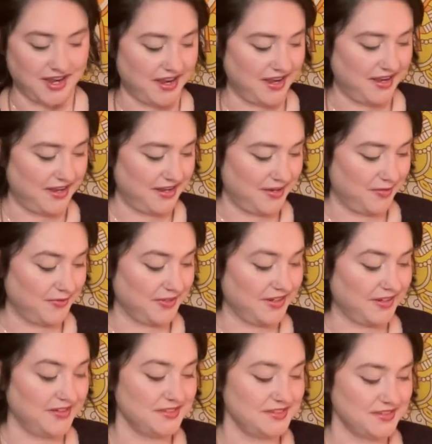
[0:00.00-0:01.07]
I
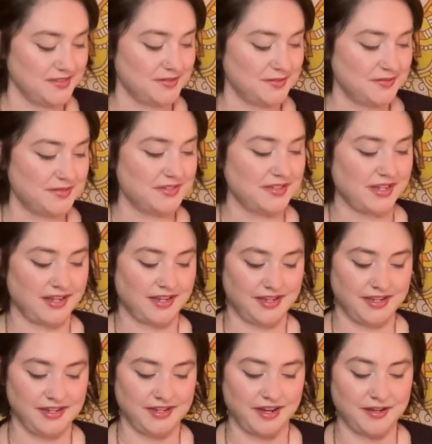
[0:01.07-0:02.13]

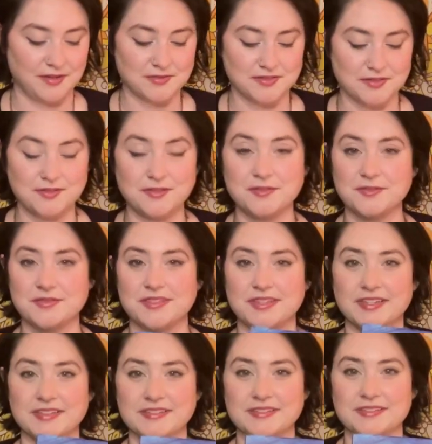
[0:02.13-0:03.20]
also used
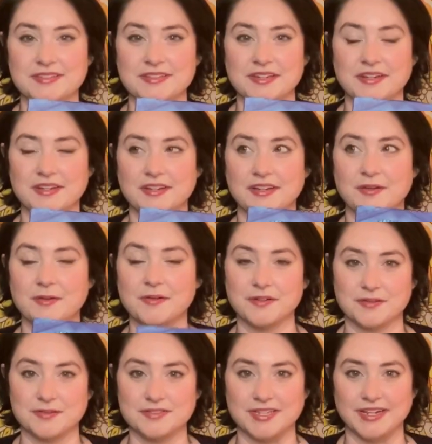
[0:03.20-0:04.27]
this
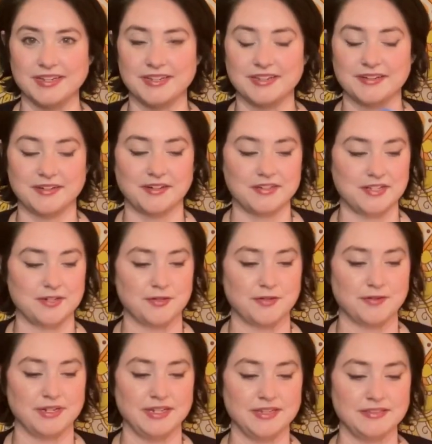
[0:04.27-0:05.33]
oracle deck in our tarot
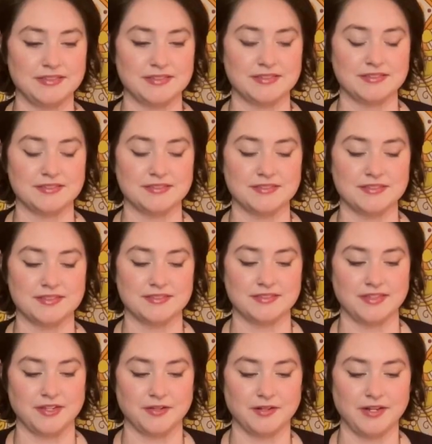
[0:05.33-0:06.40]
readings. This is the
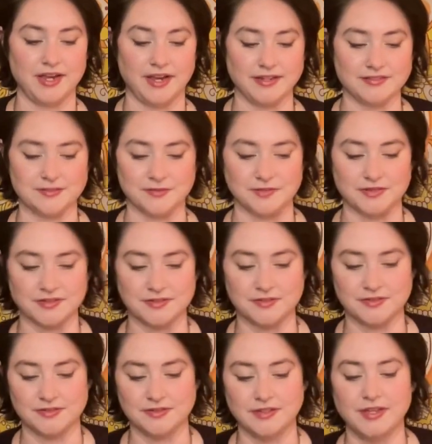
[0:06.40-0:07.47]
Sacred Hags
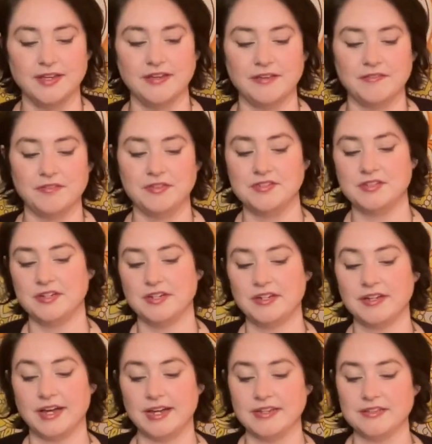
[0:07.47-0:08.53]
Oracle Visionary
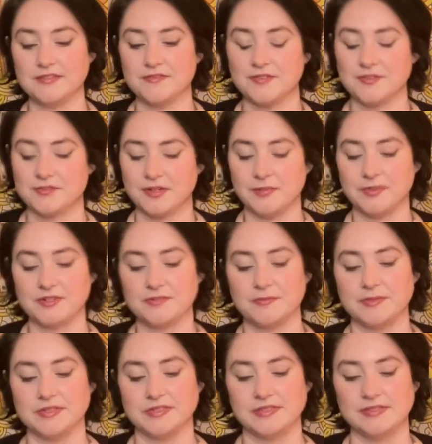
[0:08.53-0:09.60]
Guidance for Dreamers,
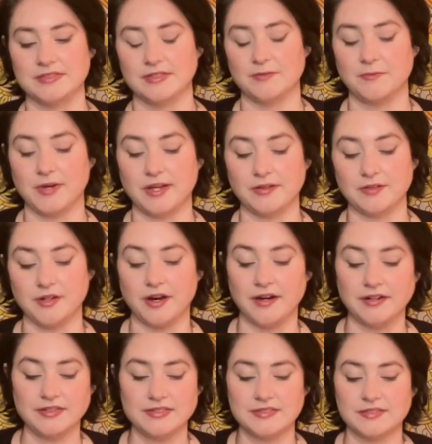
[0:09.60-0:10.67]
Witches, and Wild
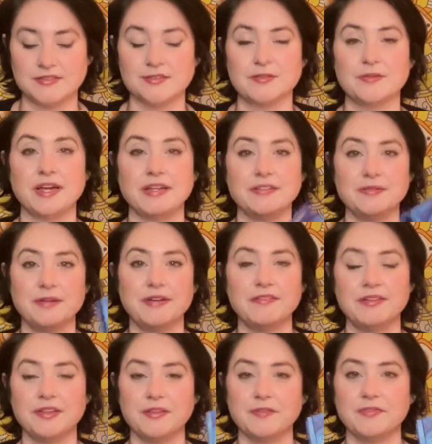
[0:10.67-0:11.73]
Hearts. So I do have
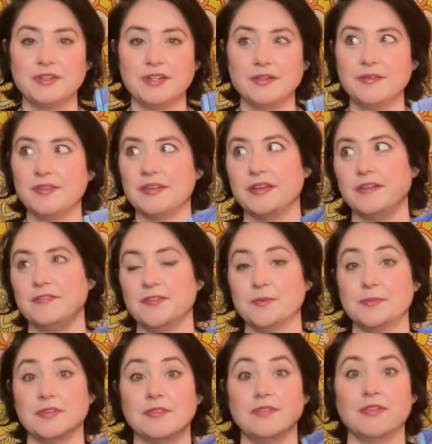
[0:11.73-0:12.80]
another video that I
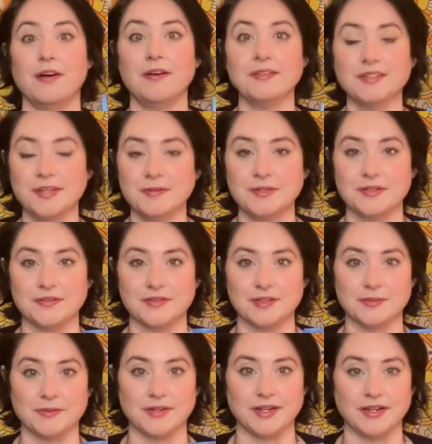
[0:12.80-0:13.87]
filmed a long time ago,
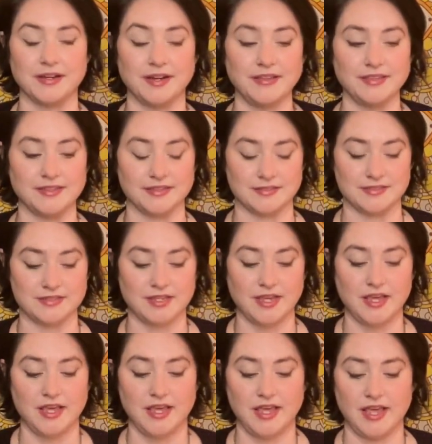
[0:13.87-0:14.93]
like when I got this,
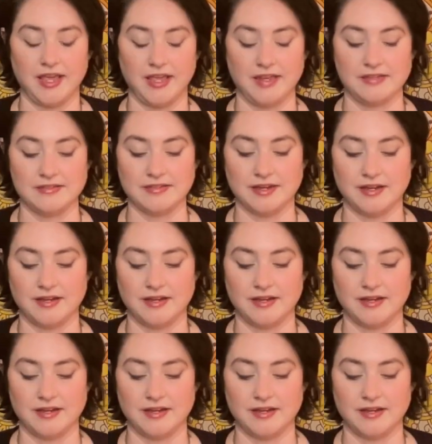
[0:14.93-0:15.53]
and